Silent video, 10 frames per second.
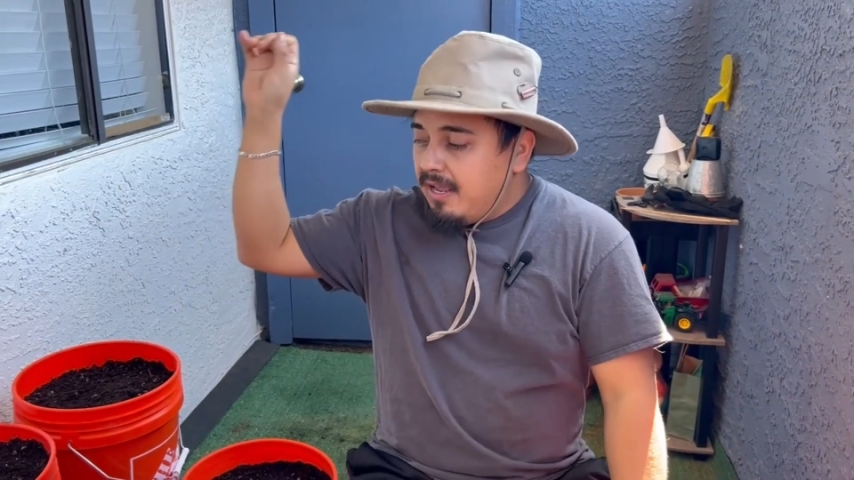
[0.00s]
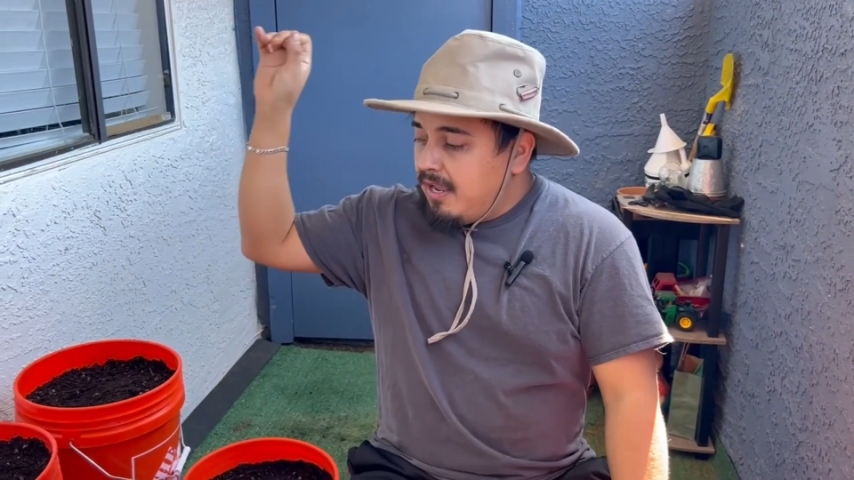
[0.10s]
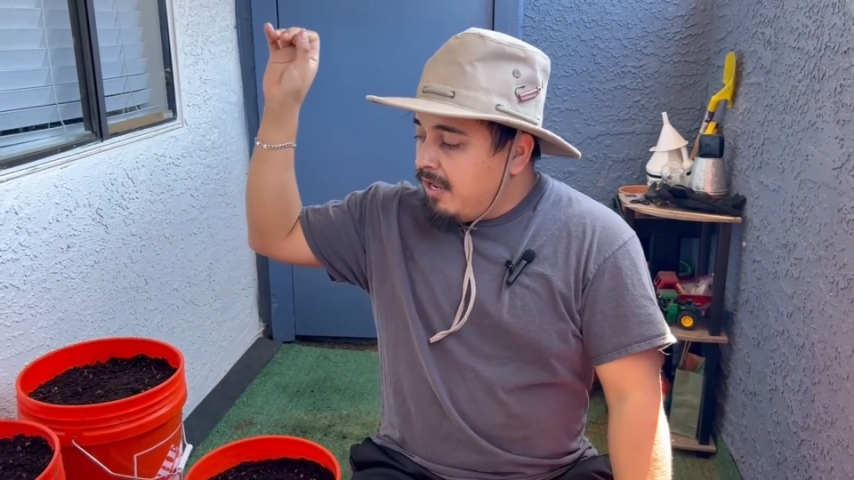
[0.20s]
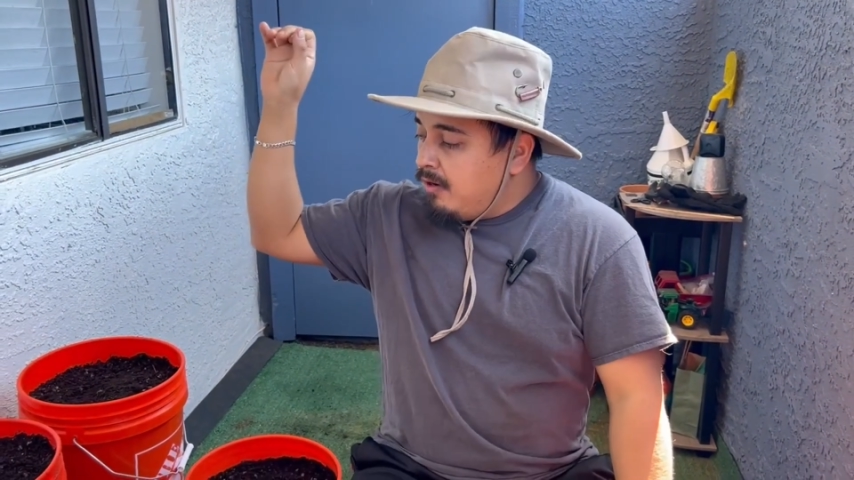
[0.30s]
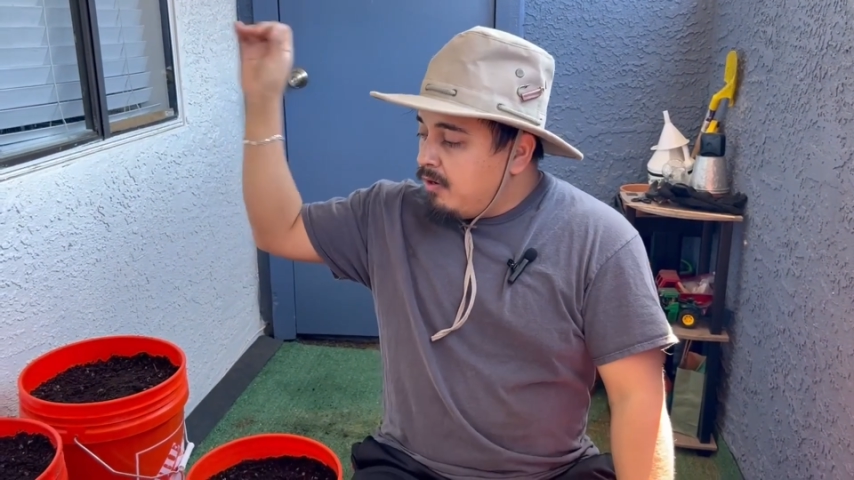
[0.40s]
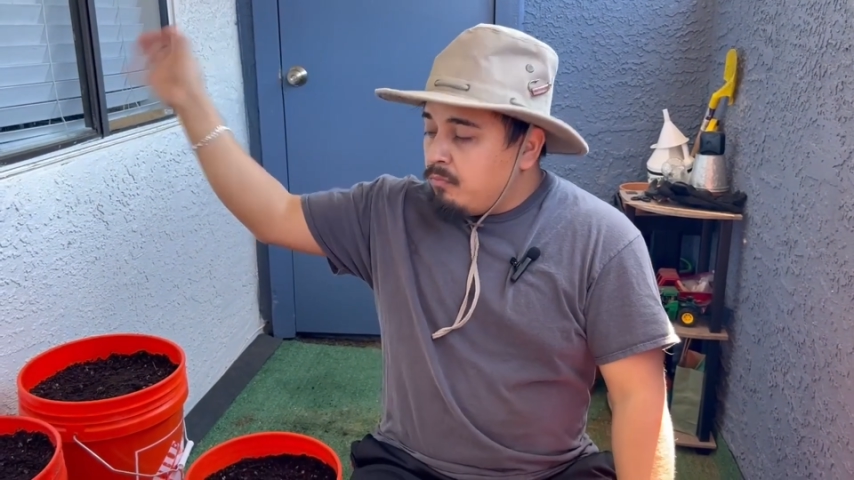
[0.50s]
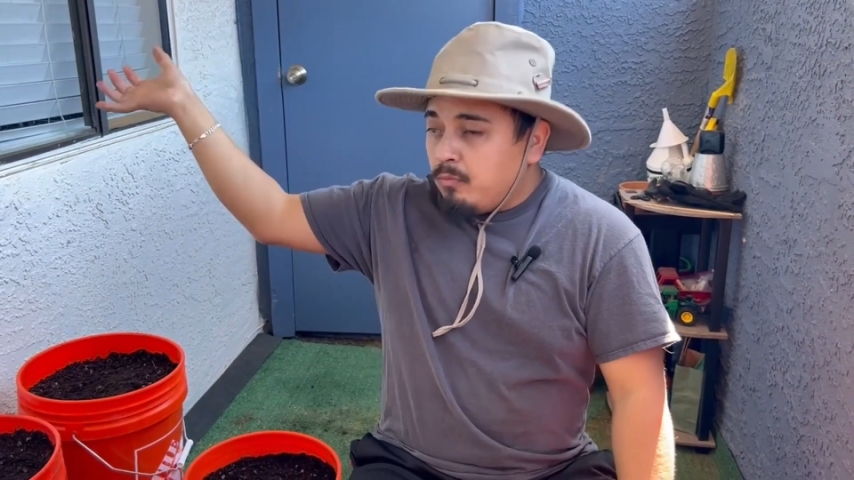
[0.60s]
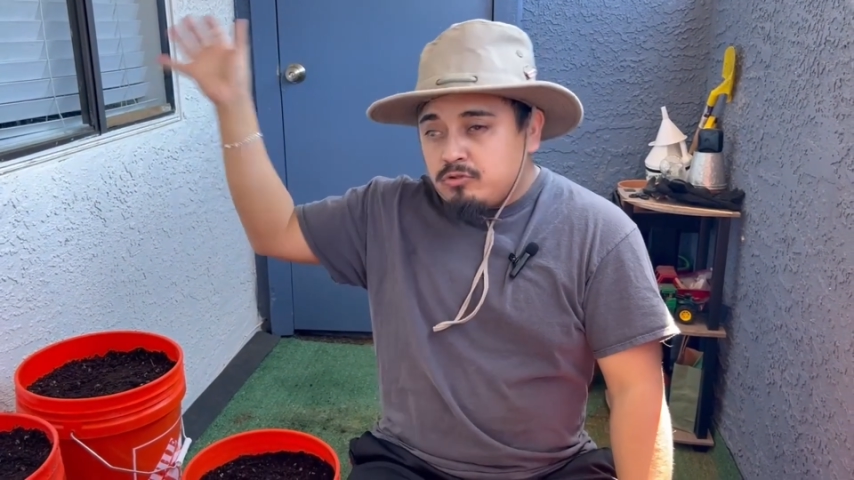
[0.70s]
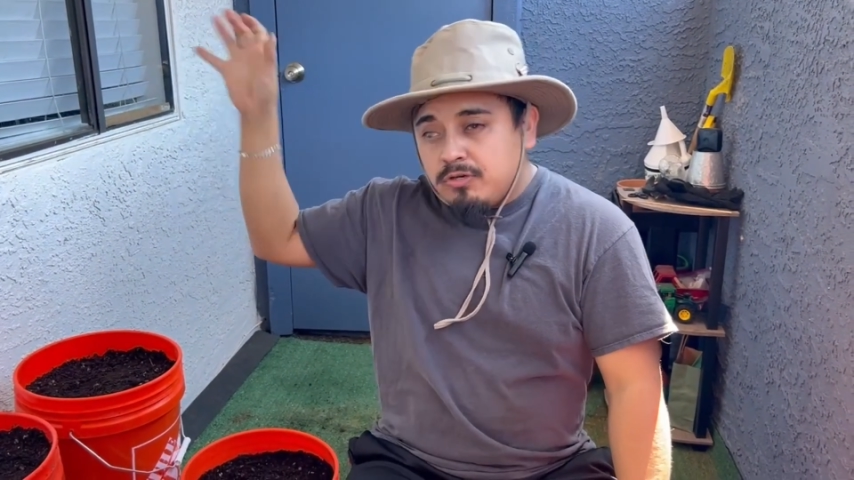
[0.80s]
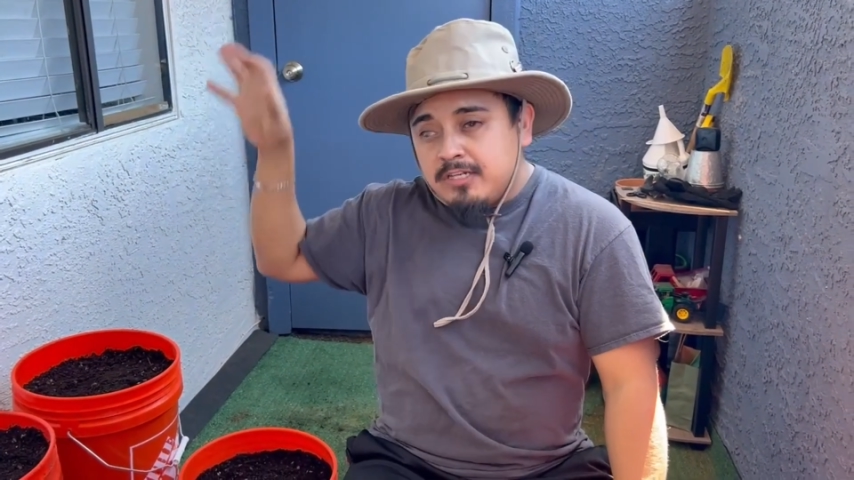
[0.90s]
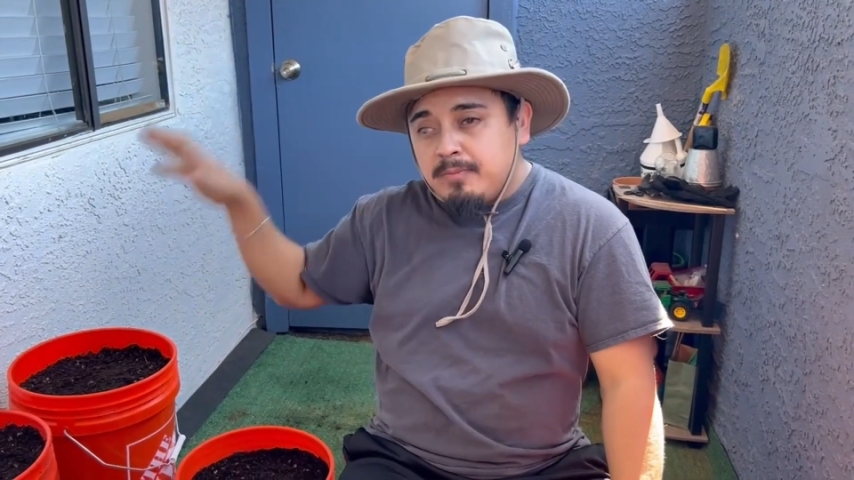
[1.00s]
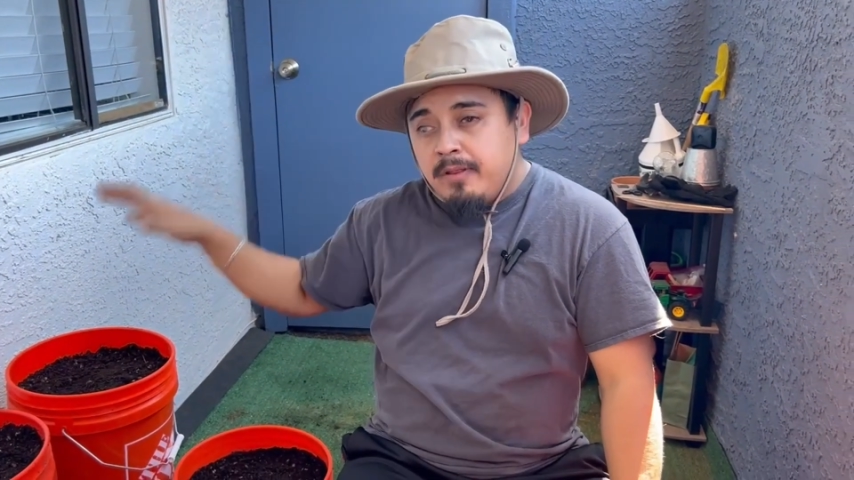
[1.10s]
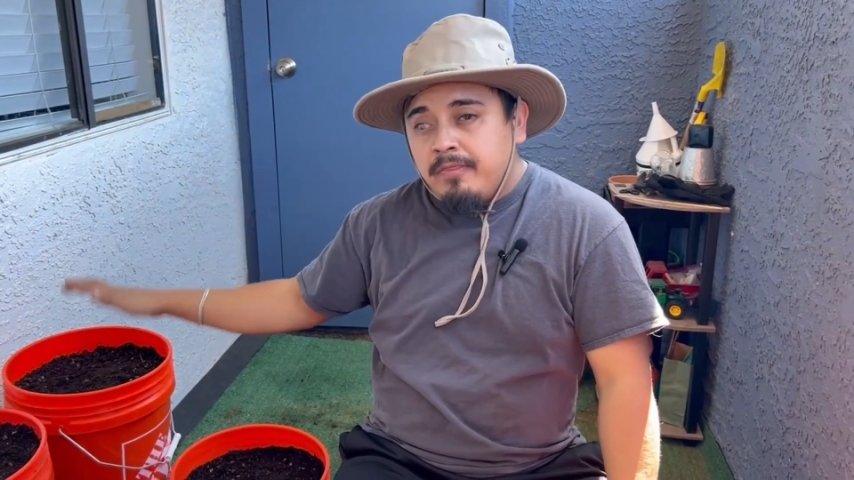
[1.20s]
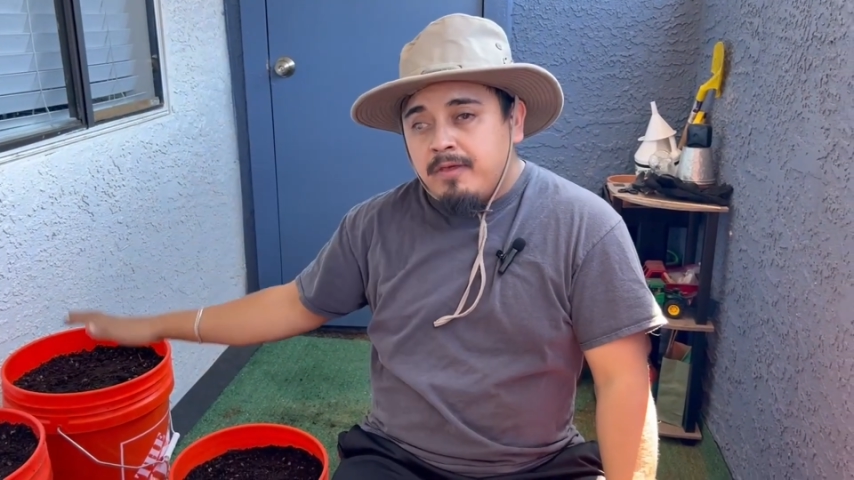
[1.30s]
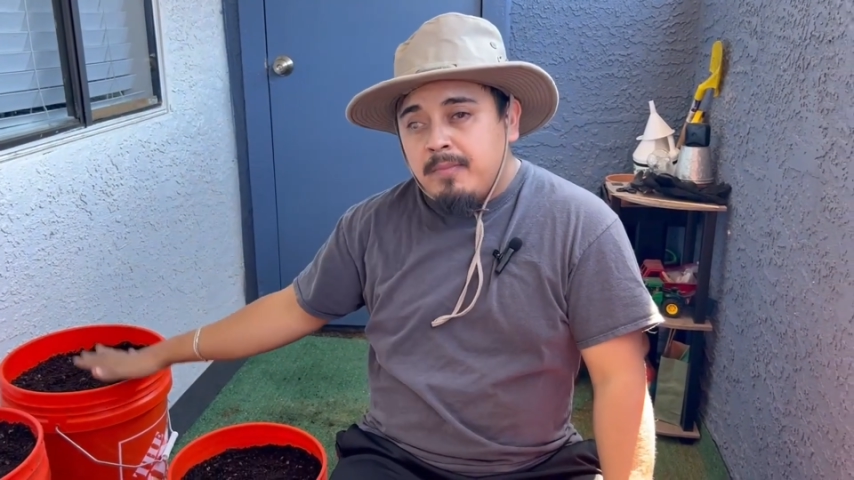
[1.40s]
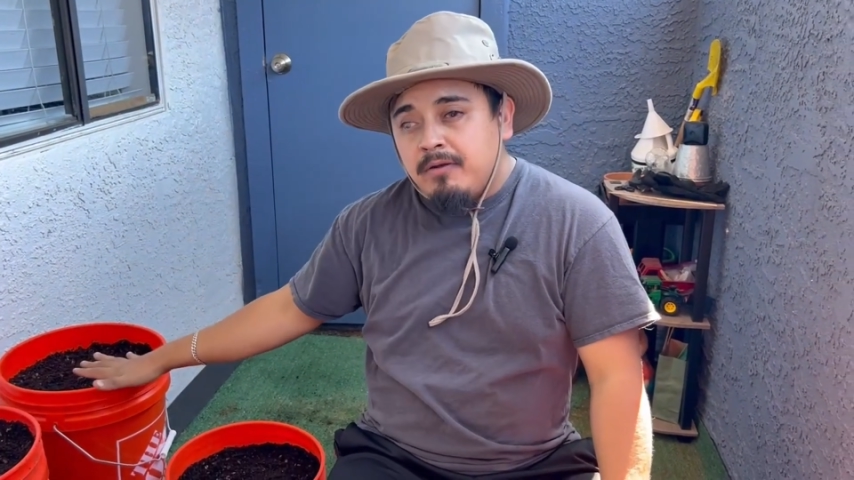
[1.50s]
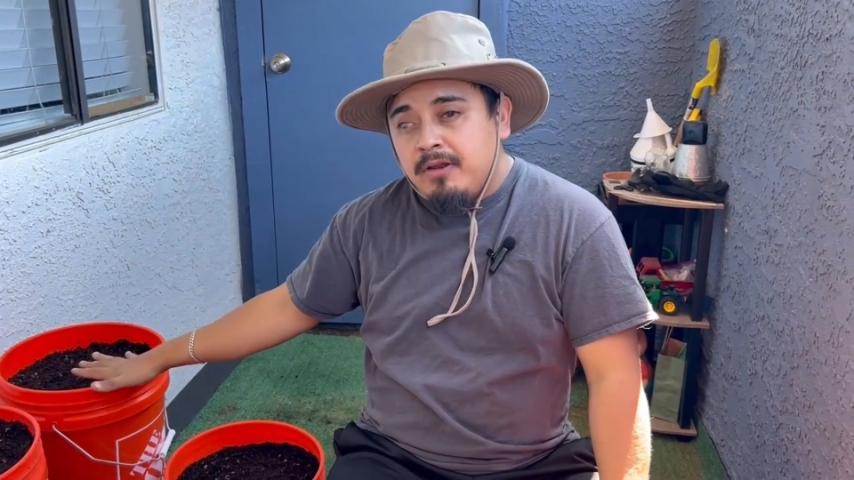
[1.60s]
And then we'll transplant them out